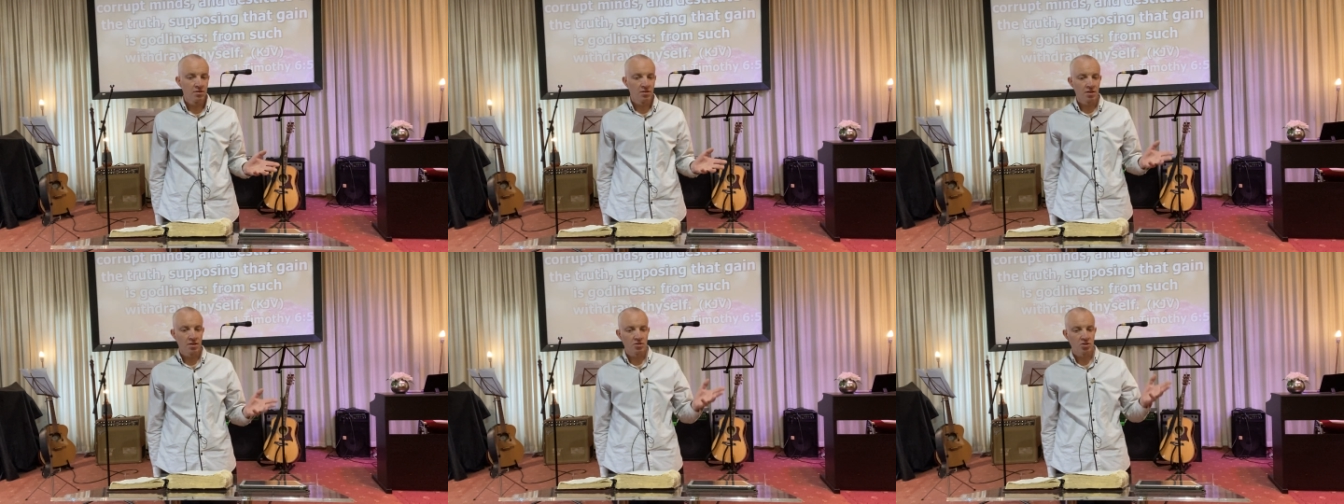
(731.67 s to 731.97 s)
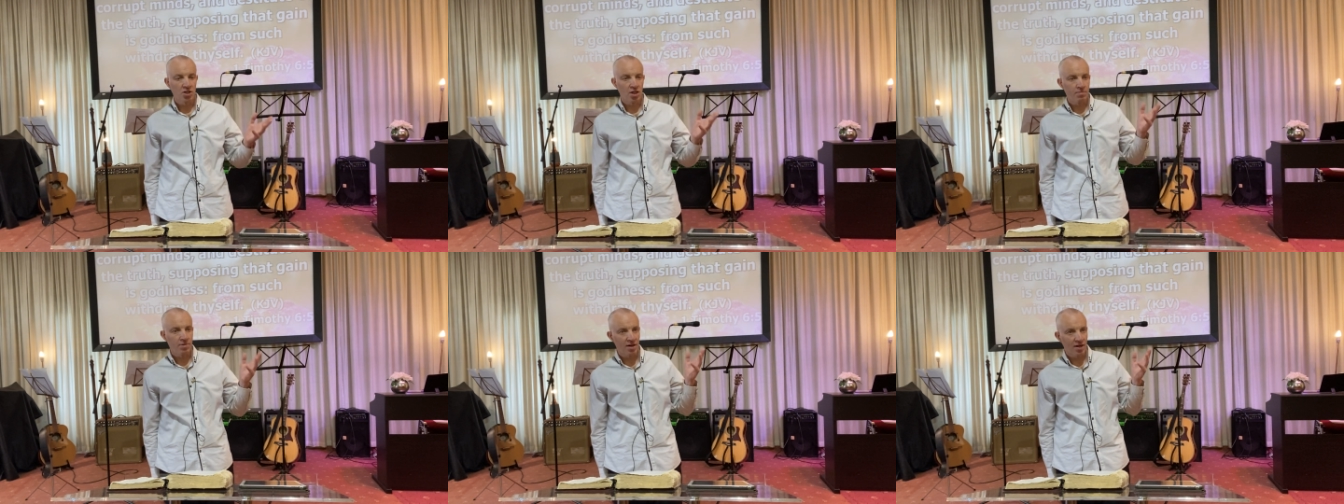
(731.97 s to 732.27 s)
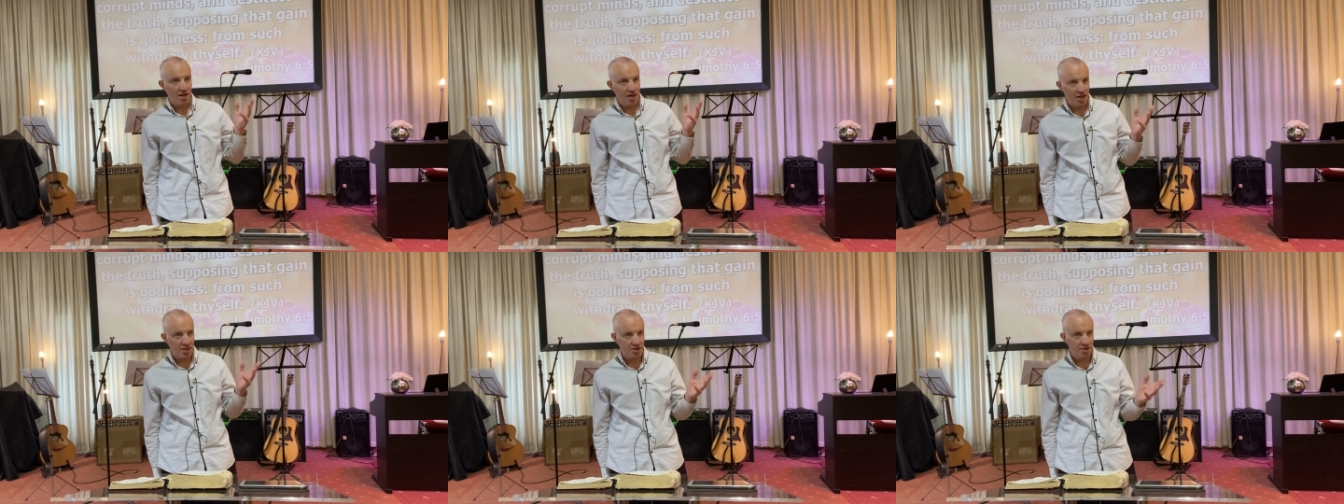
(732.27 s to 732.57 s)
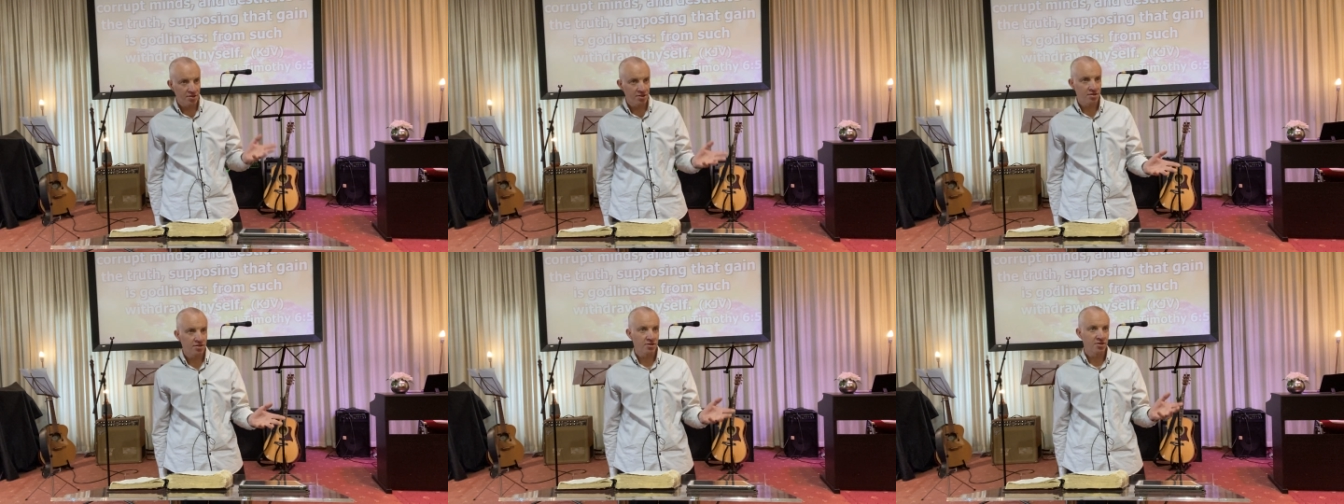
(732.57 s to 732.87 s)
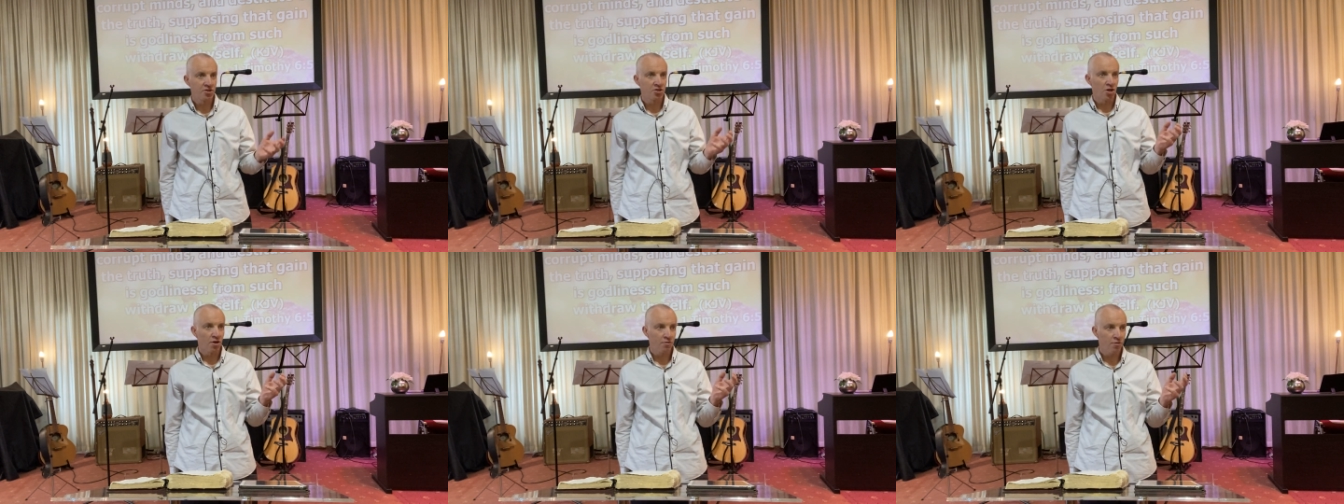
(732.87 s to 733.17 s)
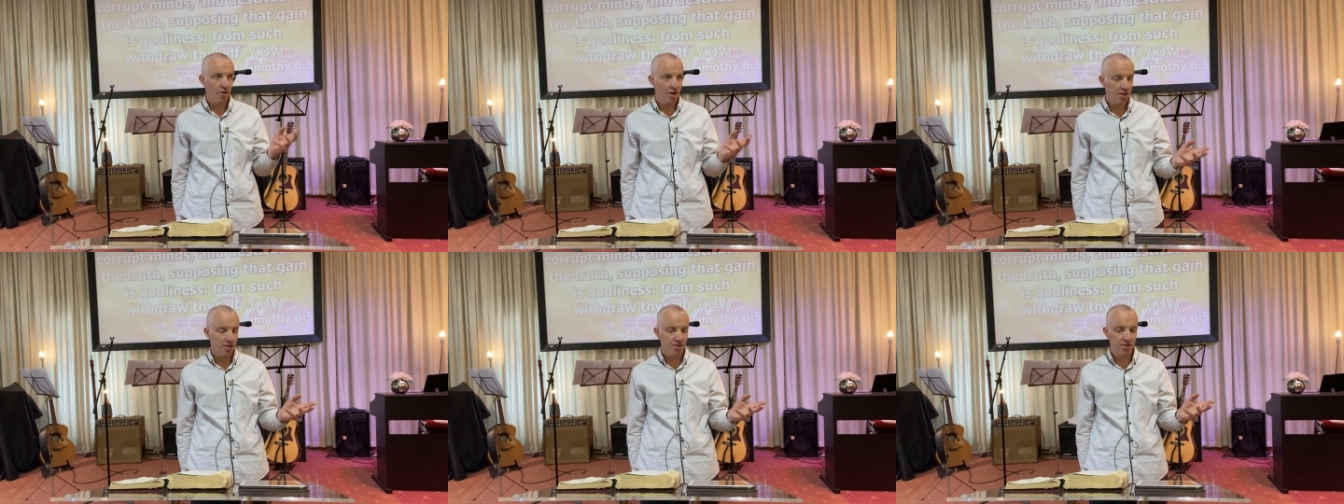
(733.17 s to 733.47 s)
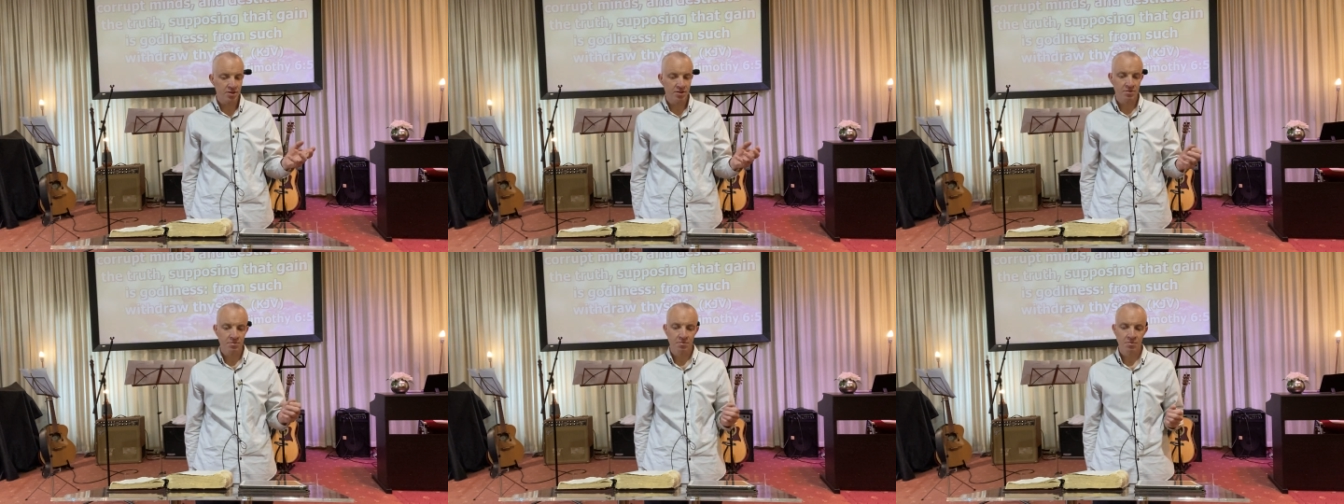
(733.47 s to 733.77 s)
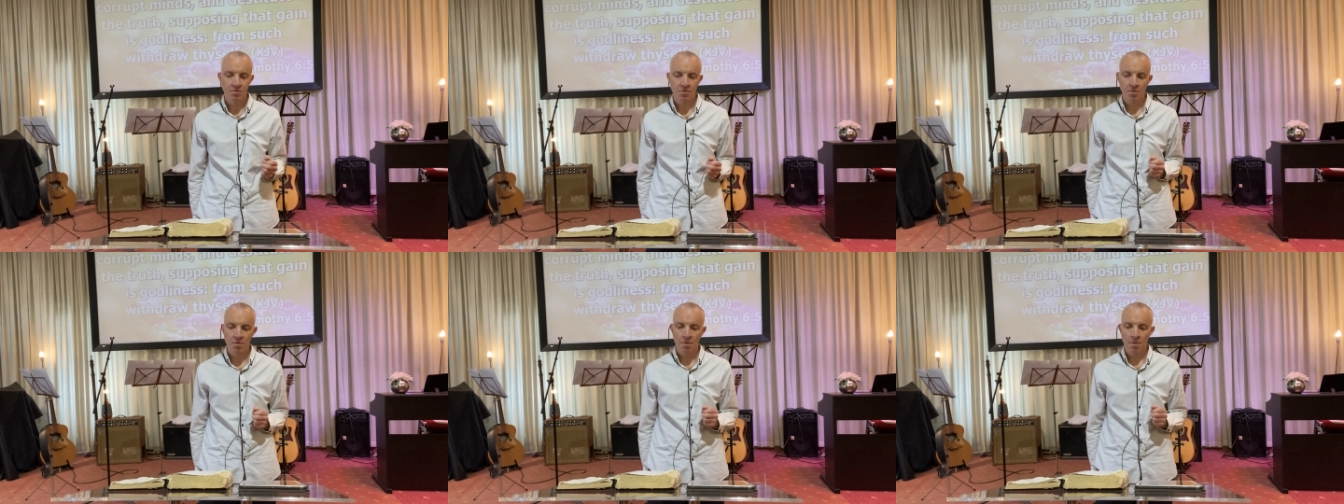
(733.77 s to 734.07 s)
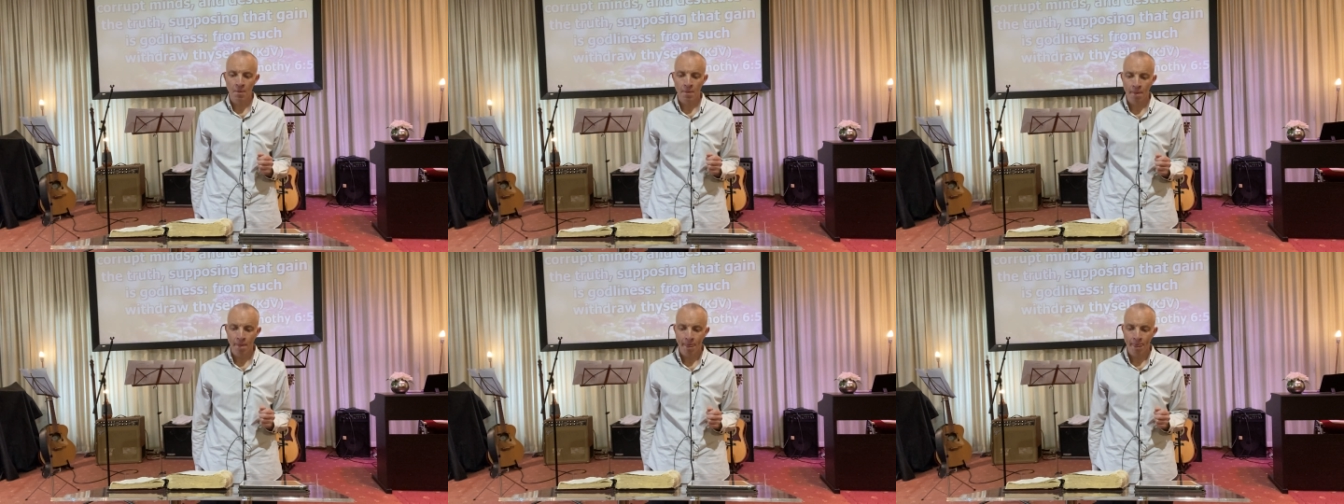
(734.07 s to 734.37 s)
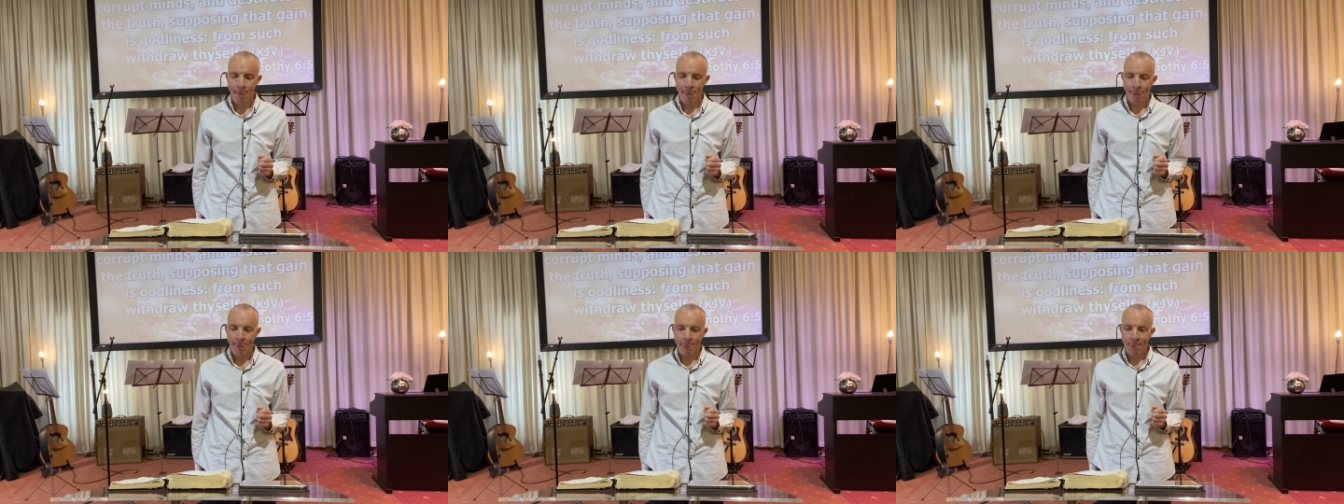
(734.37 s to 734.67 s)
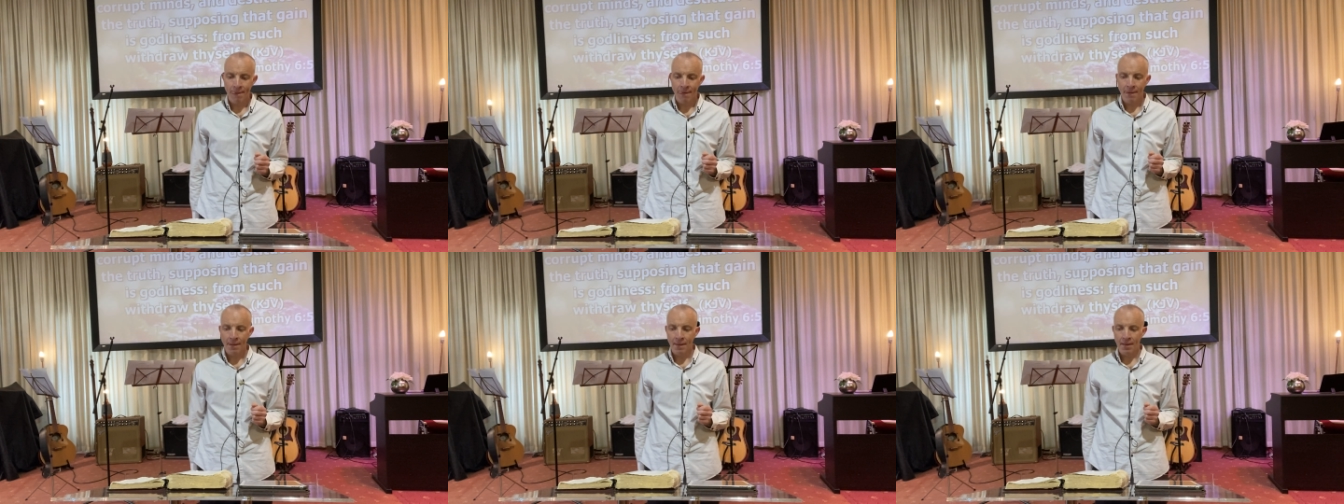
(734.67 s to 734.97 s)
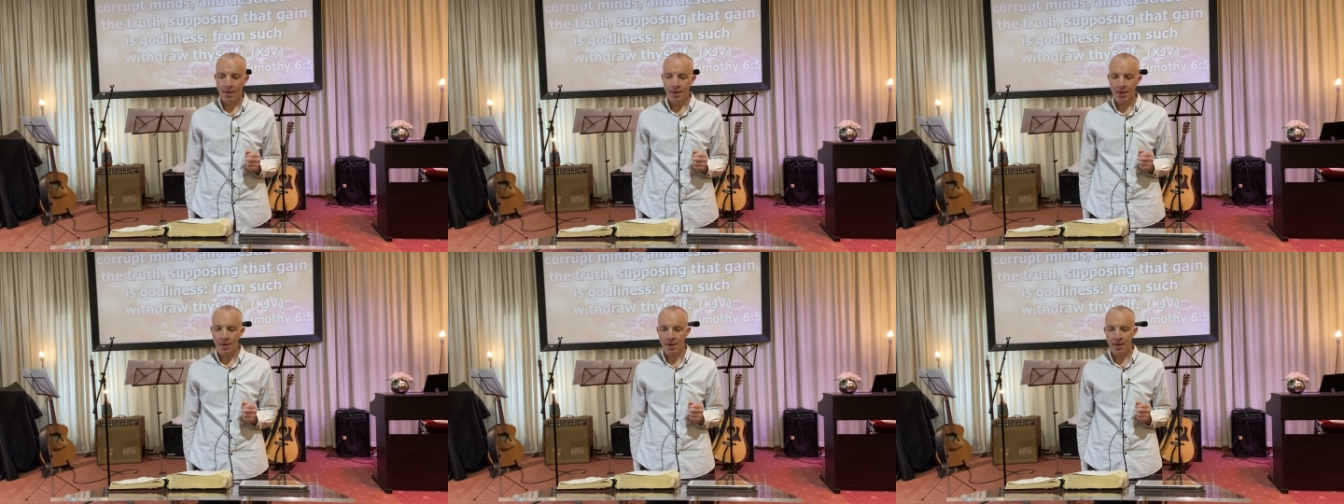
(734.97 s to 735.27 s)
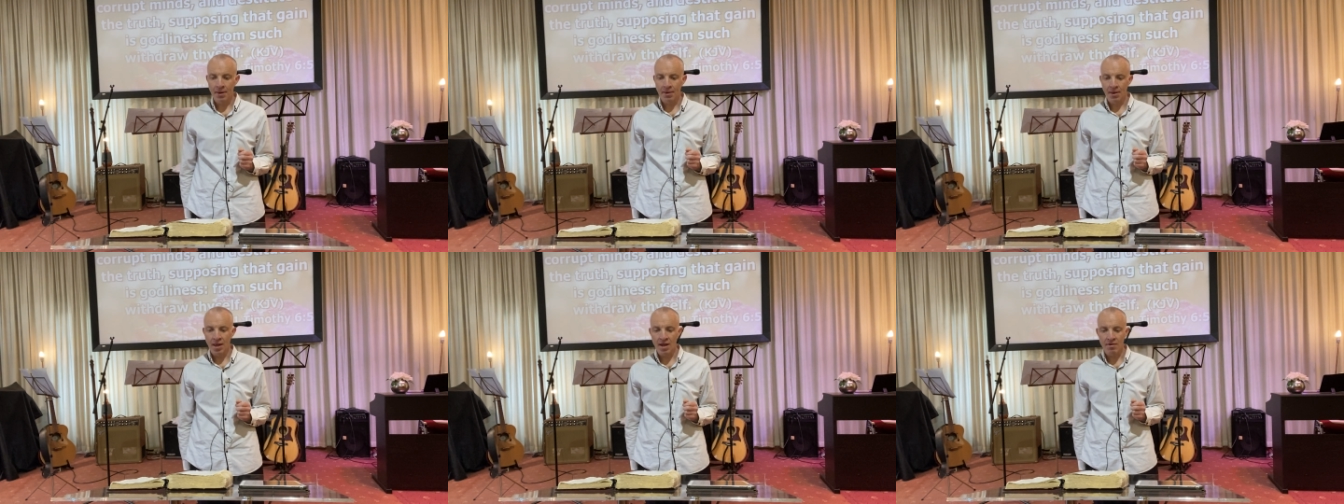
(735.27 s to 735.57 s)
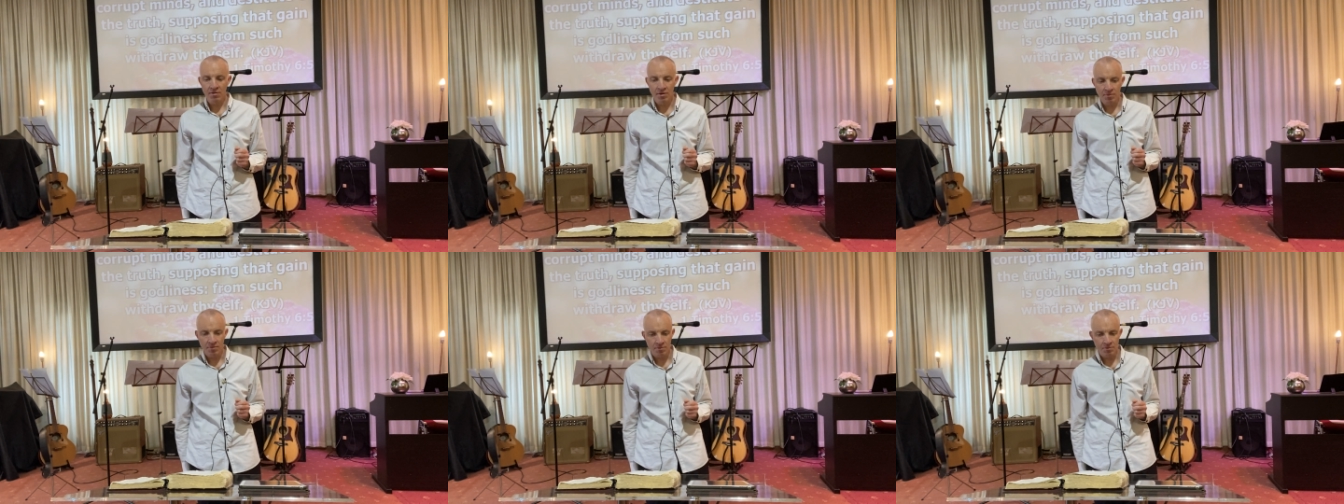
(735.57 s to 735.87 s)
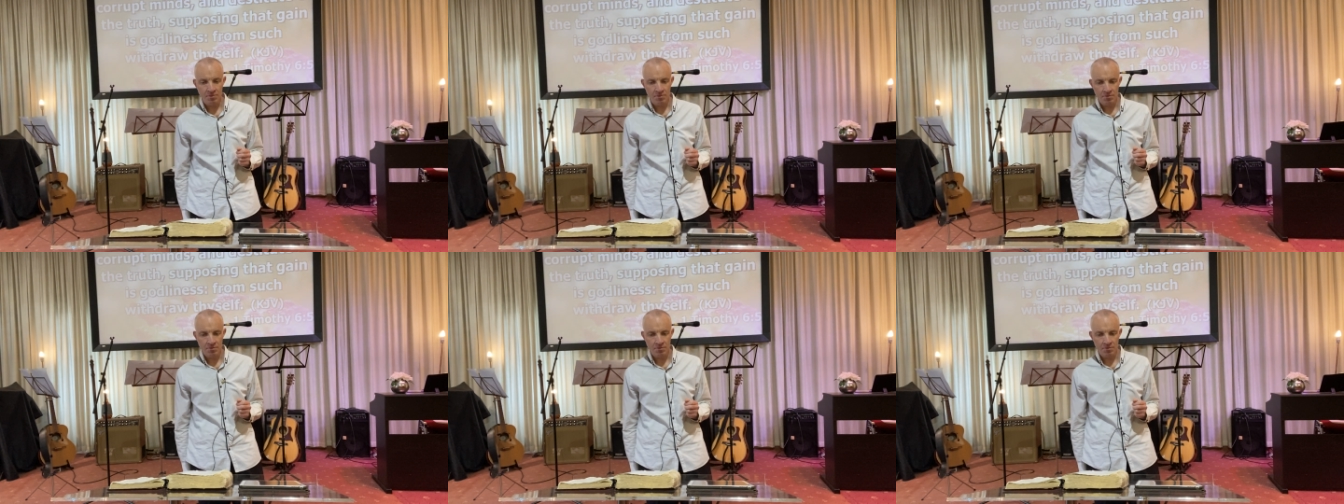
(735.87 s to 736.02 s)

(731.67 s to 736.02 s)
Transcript: and tribulations and sufferings. Uh, even